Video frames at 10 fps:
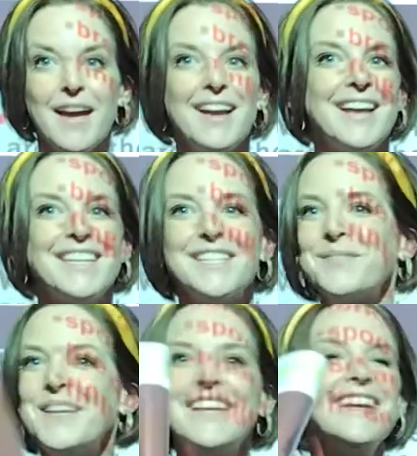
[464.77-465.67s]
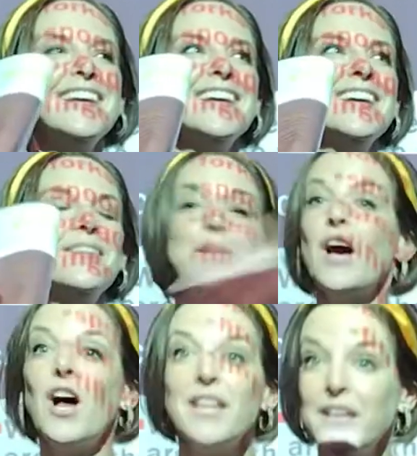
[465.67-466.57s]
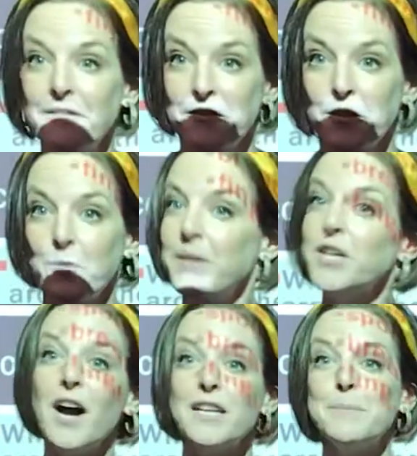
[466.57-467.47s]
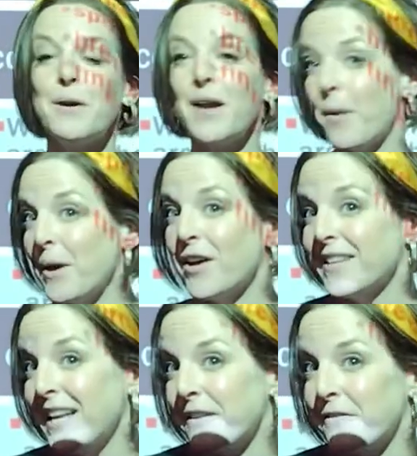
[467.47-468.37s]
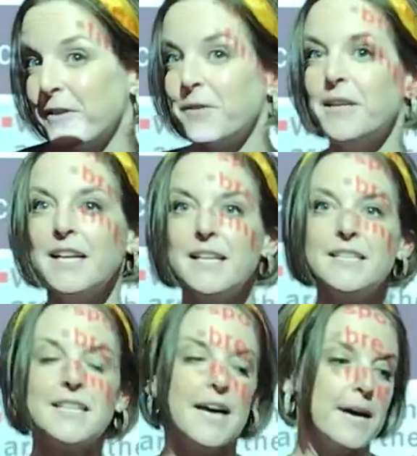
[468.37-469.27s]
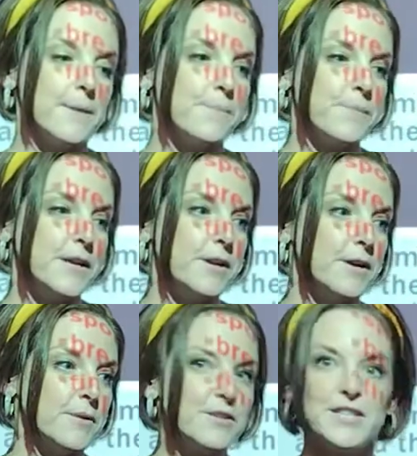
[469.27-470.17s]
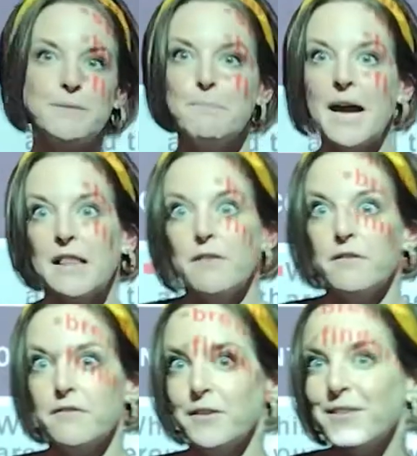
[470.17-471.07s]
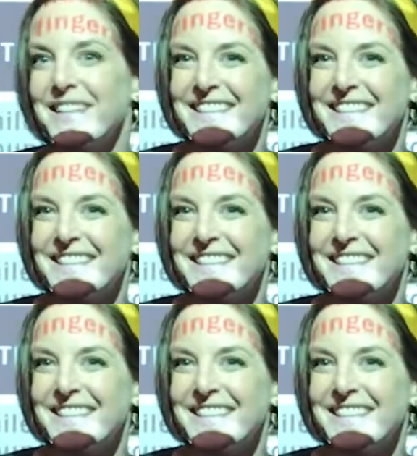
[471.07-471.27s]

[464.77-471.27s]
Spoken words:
Because we all eat food. We talked about how we all need food and, just my love of food.